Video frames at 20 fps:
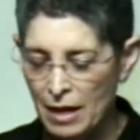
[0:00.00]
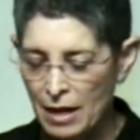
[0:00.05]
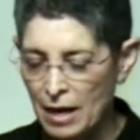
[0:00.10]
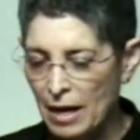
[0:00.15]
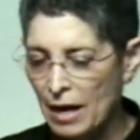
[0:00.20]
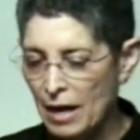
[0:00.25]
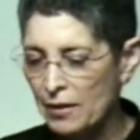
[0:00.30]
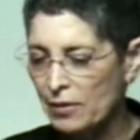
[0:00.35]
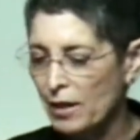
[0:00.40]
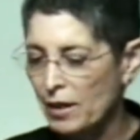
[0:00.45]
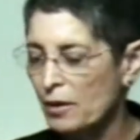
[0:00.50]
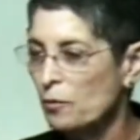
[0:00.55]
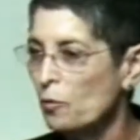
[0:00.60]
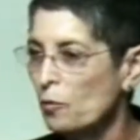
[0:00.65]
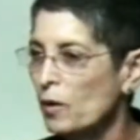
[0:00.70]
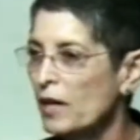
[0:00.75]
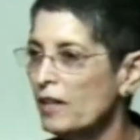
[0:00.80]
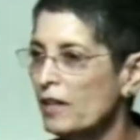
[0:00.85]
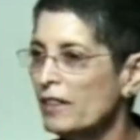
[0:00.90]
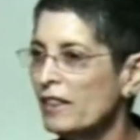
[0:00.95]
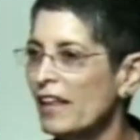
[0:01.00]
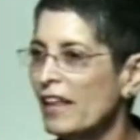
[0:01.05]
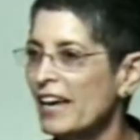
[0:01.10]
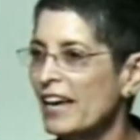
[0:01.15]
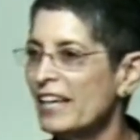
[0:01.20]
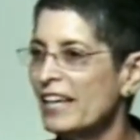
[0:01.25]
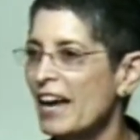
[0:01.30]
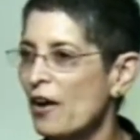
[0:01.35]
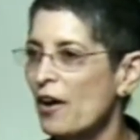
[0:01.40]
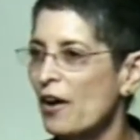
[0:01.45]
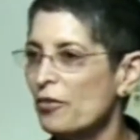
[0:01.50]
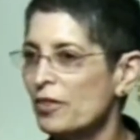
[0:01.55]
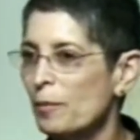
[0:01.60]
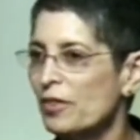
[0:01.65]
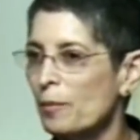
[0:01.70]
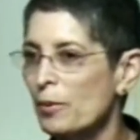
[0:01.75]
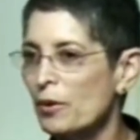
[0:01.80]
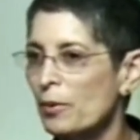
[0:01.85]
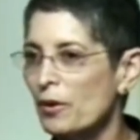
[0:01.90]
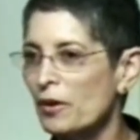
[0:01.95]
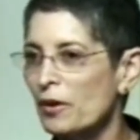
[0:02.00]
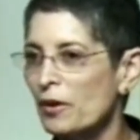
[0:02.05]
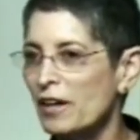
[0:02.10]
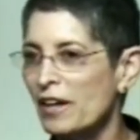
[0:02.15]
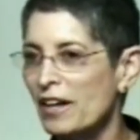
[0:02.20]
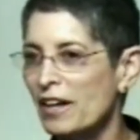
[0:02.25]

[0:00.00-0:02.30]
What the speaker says: And then we laid out the book